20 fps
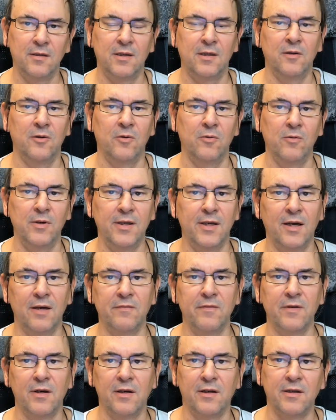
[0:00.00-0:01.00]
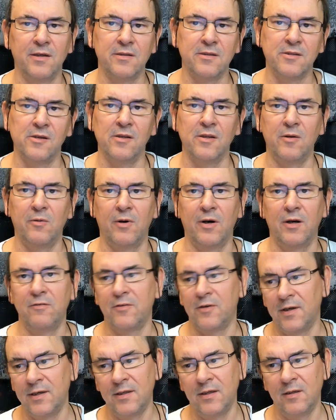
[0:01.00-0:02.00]
and then only have the clients on the
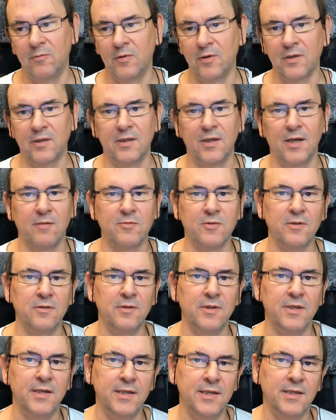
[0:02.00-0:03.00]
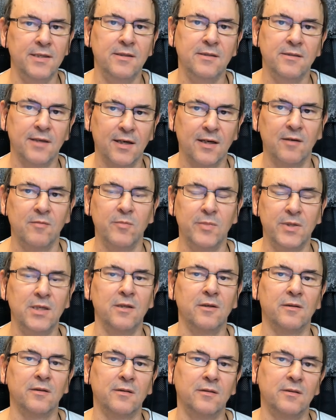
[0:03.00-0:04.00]
Wi-Fi network that absolutely need to
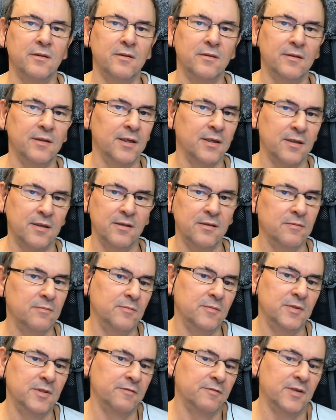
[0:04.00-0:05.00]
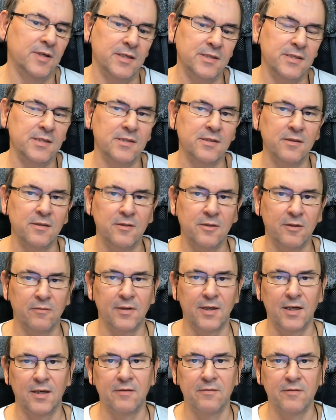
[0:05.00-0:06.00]
be on, like the devices
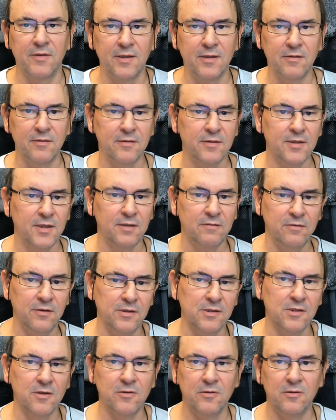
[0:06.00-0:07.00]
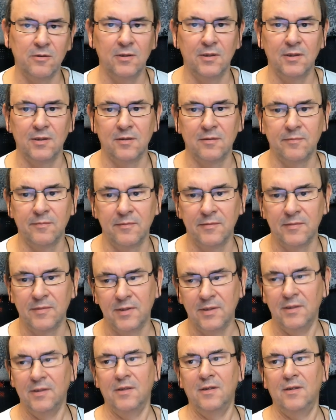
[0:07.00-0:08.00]
that don't have a physical
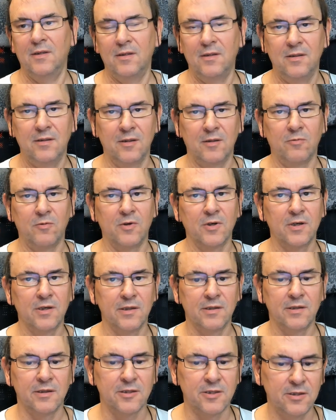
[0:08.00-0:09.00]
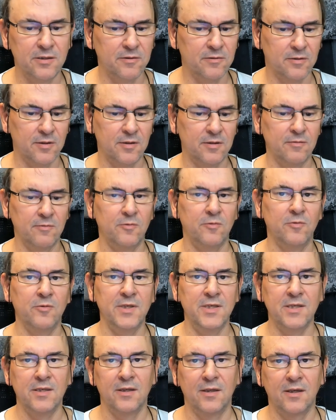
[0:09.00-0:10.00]
um, network connection or
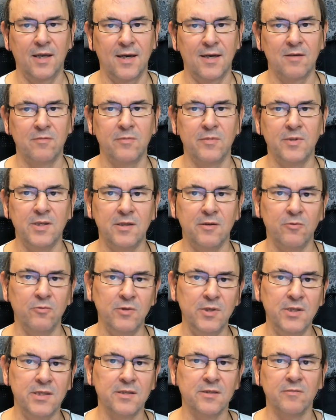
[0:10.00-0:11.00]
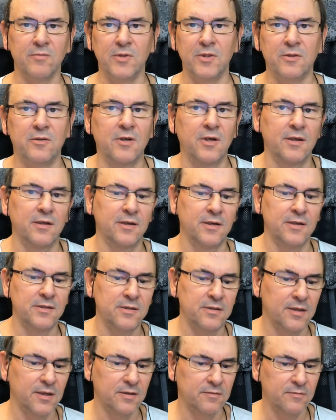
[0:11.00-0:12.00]
can be reasonably
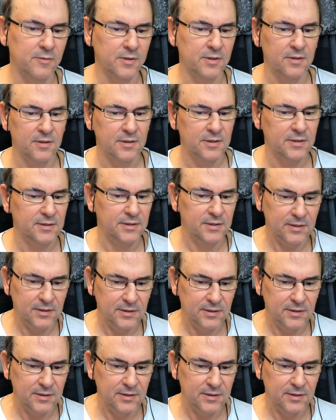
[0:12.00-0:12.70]
organized to have one.